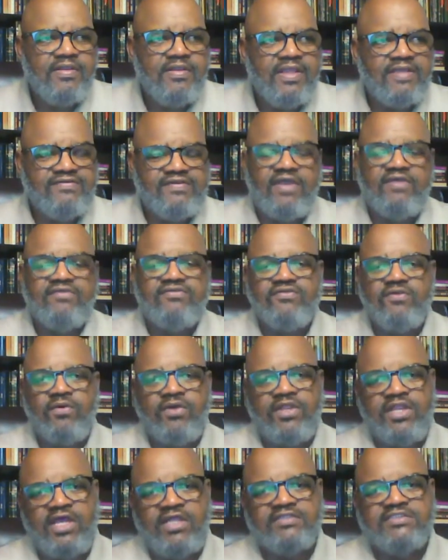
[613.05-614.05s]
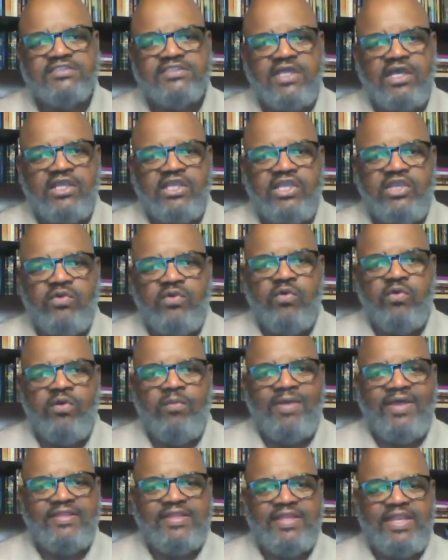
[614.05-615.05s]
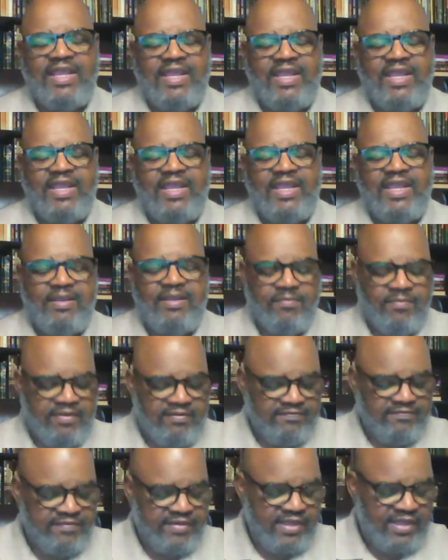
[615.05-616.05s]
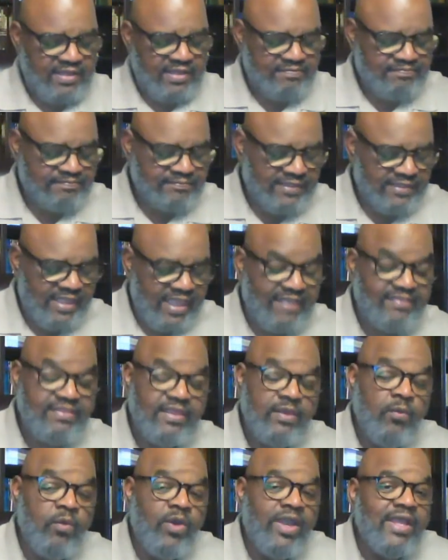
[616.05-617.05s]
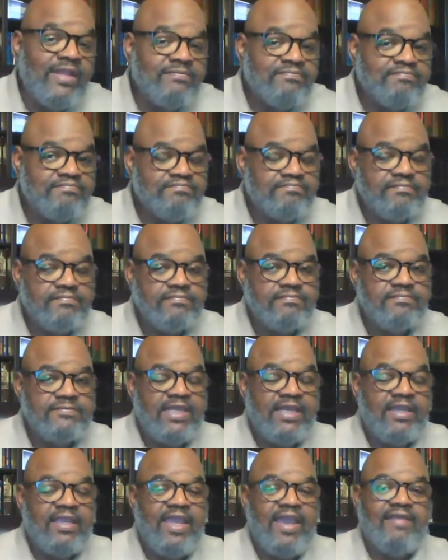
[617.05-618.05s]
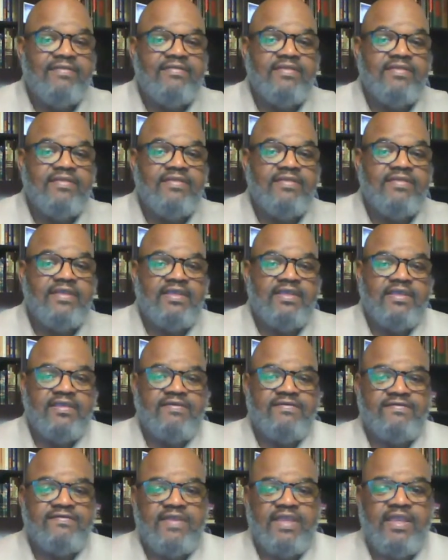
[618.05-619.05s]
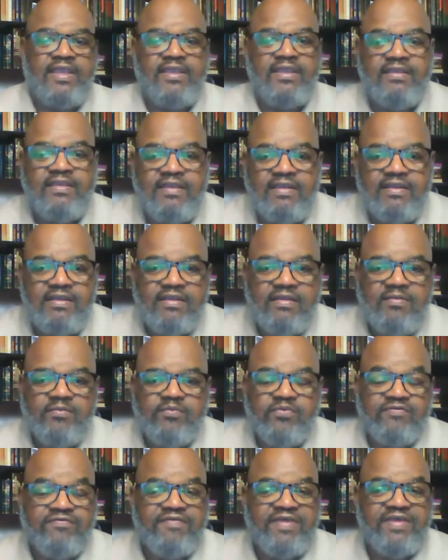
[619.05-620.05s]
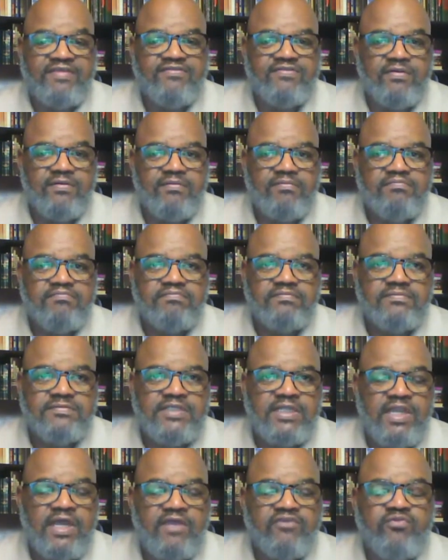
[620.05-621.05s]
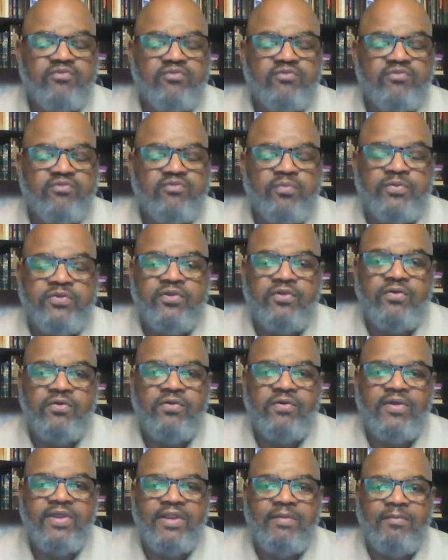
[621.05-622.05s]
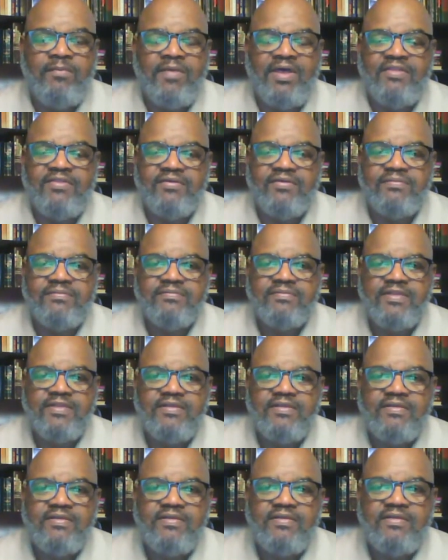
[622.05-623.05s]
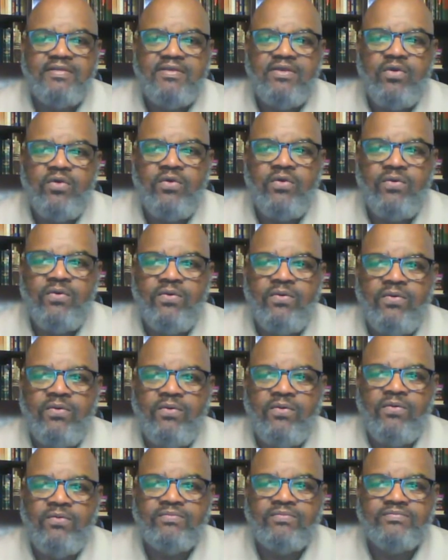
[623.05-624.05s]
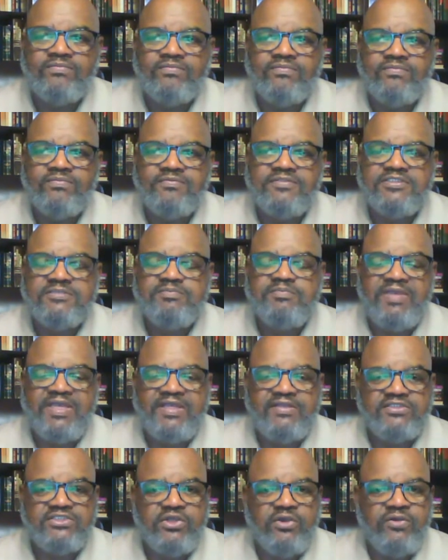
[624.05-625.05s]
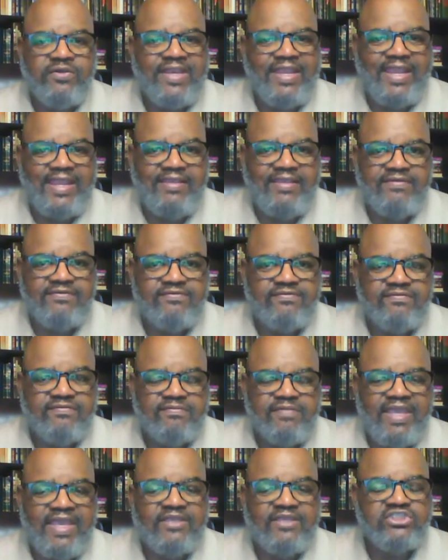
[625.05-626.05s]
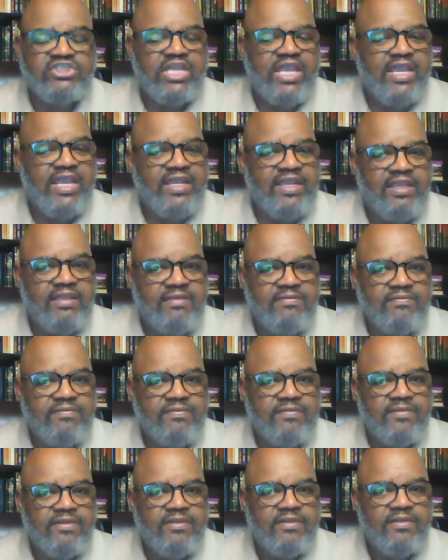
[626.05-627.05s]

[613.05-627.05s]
There's also an unsung hero by the name of Kathy Wynn. Now, Kathy is a professor, an entrepreneur, and a mother who spends her days educating,